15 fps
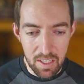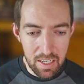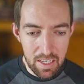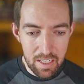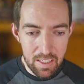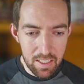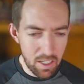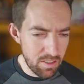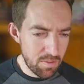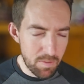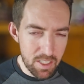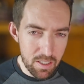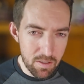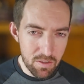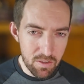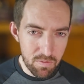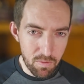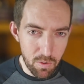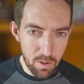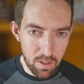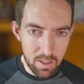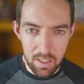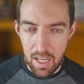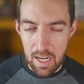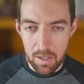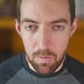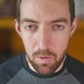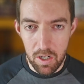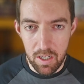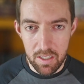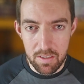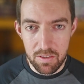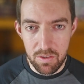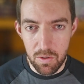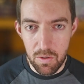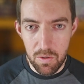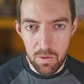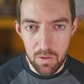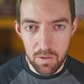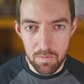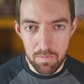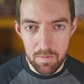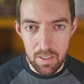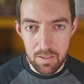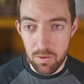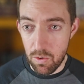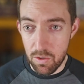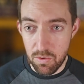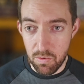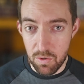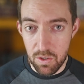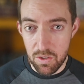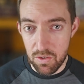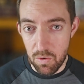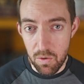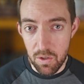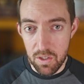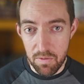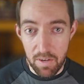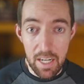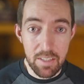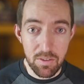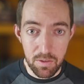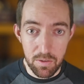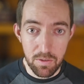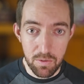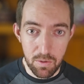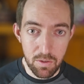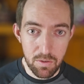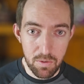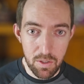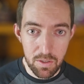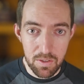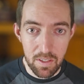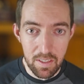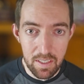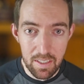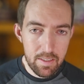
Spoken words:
It can also be used for clockwork, soul sorcerers, or divine soul sorcerers.